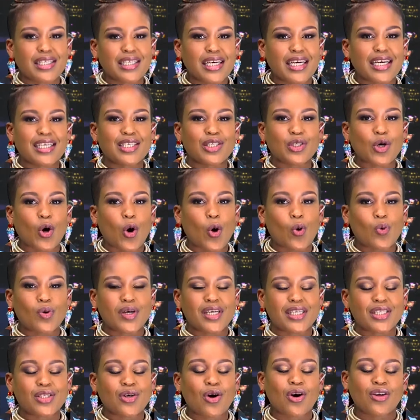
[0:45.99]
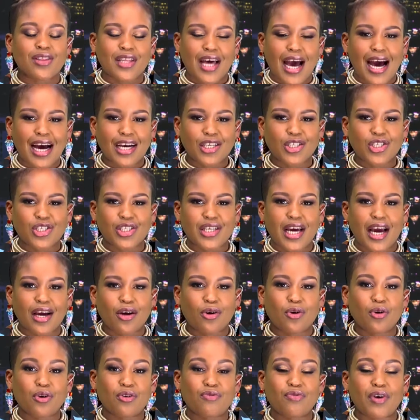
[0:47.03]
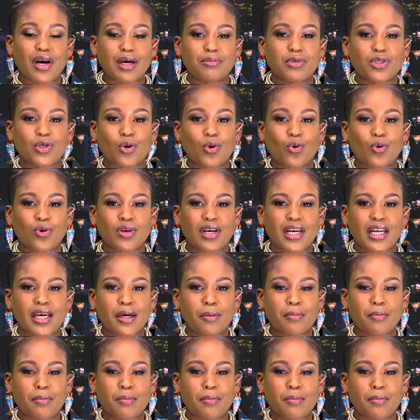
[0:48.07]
as always, on the hashtag Good Vibes Only.